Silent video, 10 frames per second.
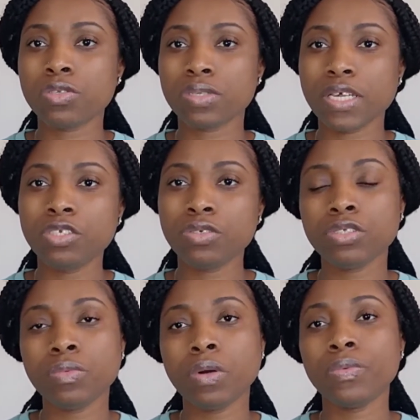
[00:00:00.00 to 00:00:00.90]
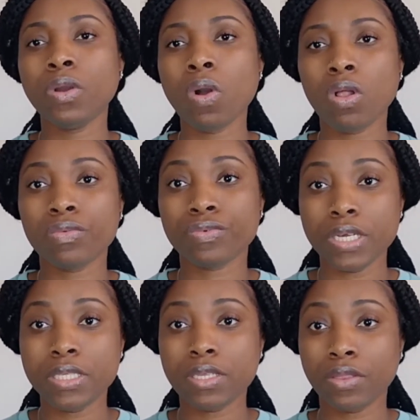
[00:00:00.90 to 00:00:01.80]
So that's usually what we call
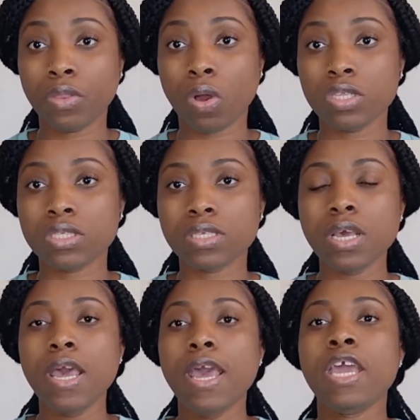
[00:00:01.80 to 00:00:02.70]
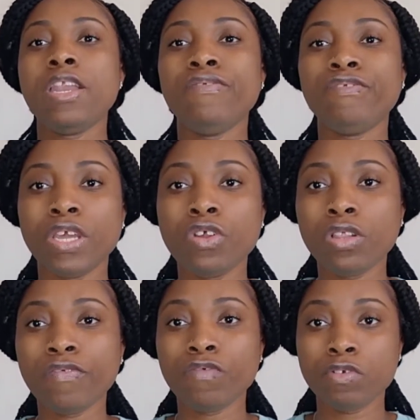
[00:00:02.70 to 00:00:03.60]
racing thoughts. And in
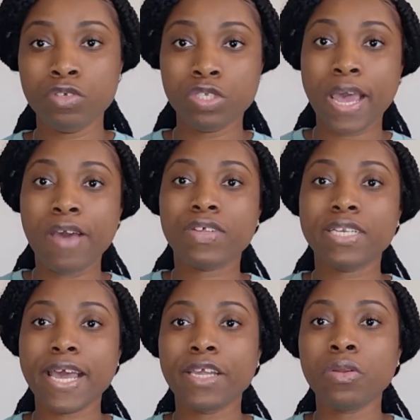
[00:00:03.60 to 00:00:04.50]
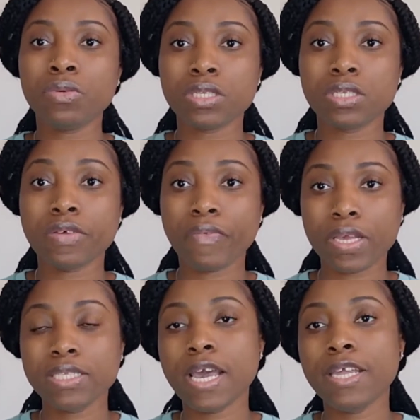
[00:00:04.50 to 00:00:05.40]
order for you to have a diagnosis of
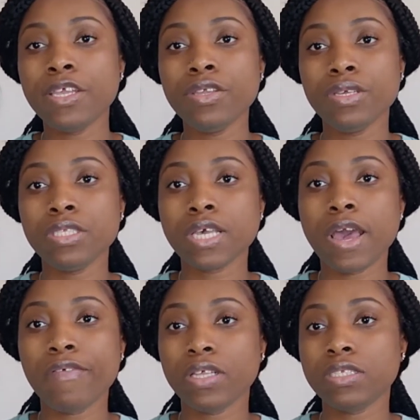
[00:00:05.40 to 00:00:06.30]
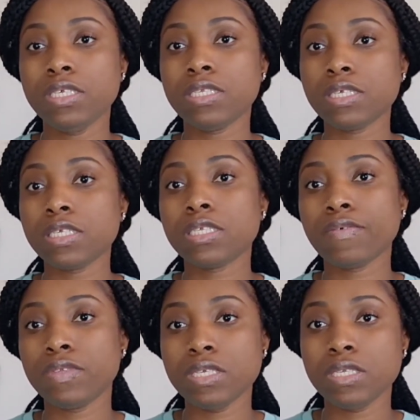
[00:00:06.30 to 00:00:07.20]
anxiety, you need to have at least 6
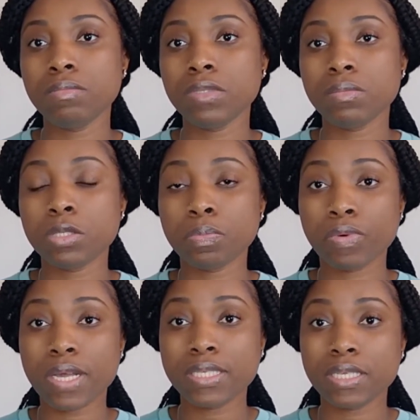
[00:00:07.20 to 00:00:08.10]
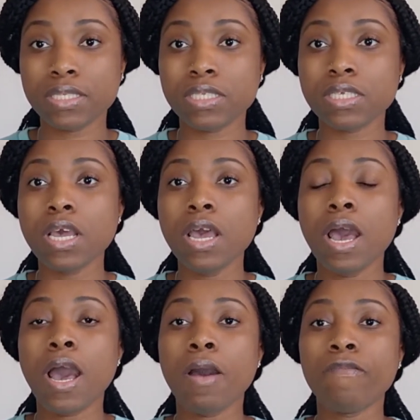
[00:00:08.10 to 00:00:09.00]
of these symptoms present
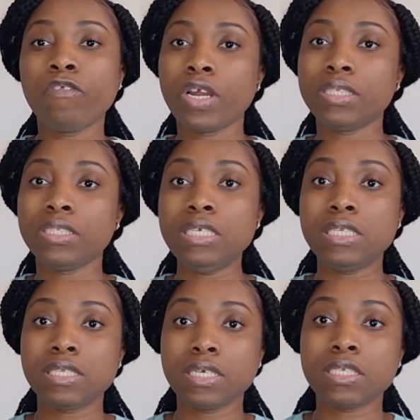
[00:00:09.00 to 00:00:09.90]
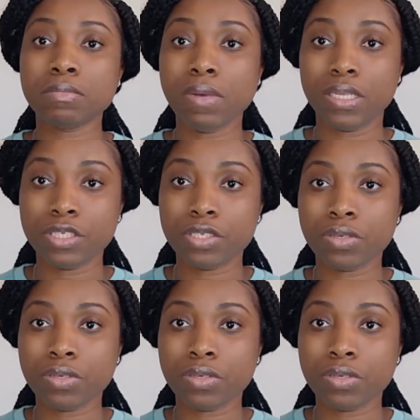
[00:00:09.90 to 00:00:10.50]
for at least 6 months.